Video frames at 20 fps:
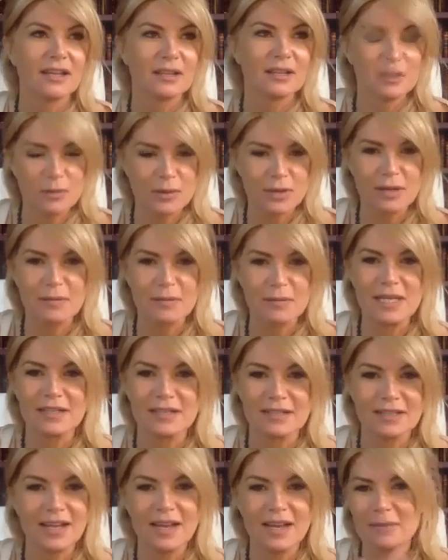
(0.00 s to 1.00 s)
you know what I mean?
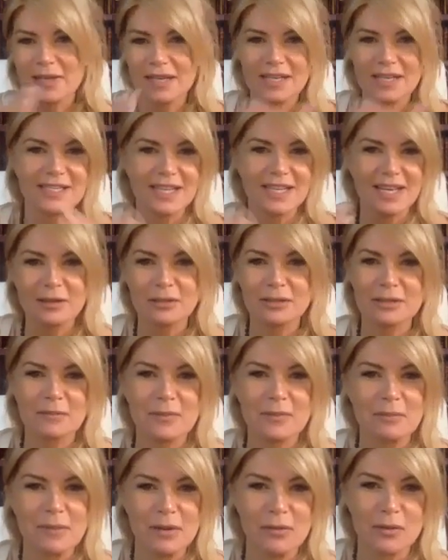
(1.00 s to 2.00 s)
I'm getting tangled up
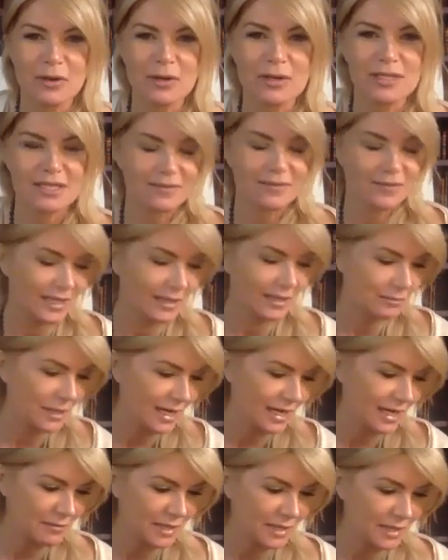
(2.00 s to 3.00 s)
in my words. I'm like,
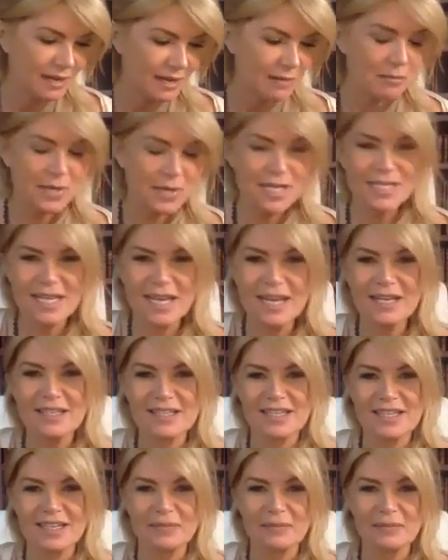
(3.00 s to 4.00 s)
my day
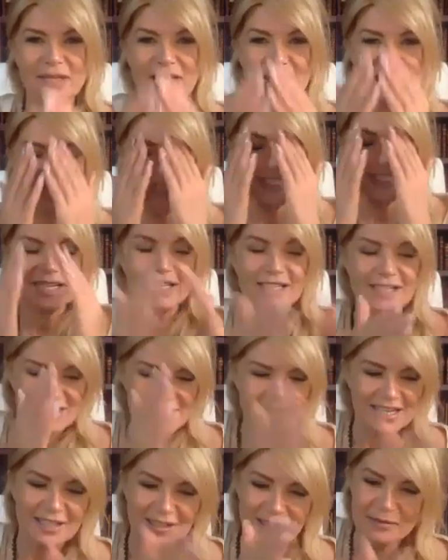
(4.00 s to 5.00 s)
is like, it's
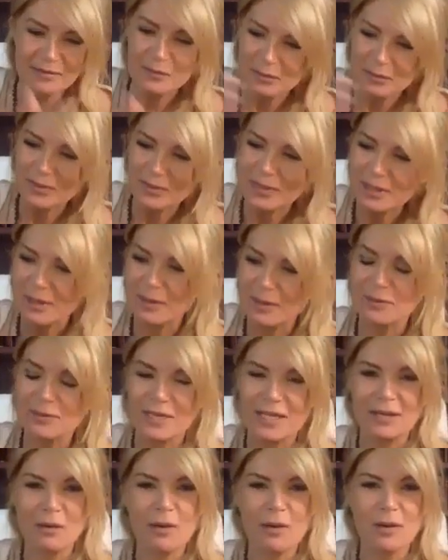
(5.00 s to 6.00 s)
like, you know,
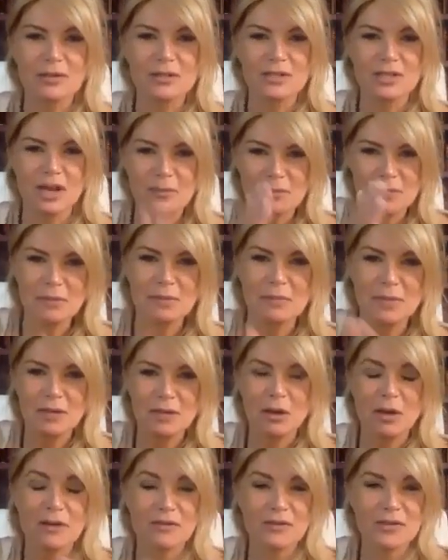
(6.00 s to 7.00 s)
like all chopped up in
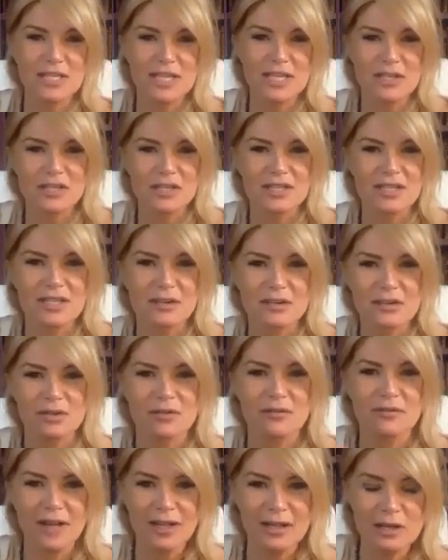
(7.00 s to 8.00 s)
conversations that are
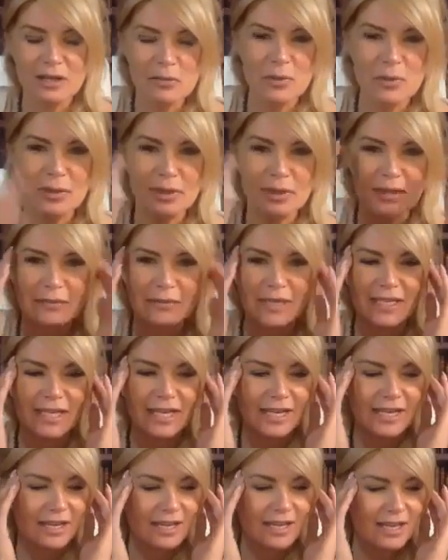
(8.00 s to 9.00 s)
so valuable. And I'm like,
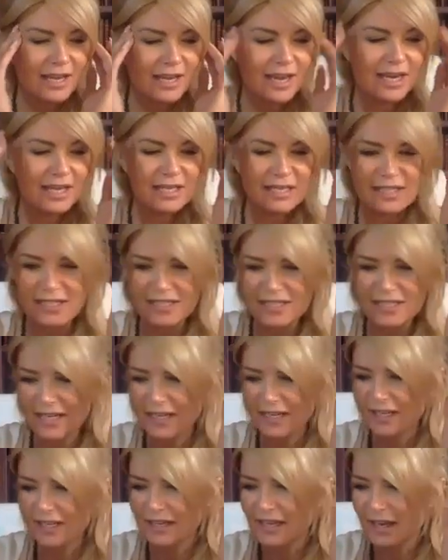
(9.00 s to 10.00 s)
I need to
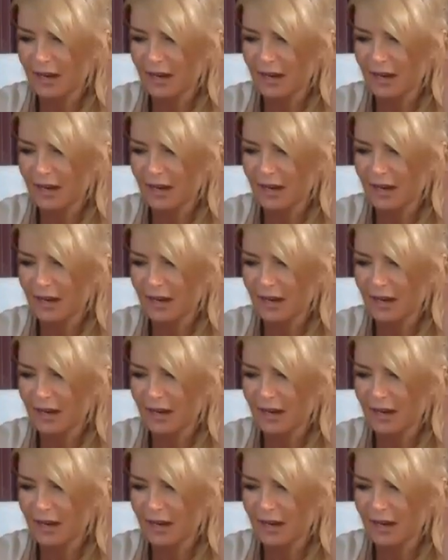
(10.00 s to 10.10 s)
take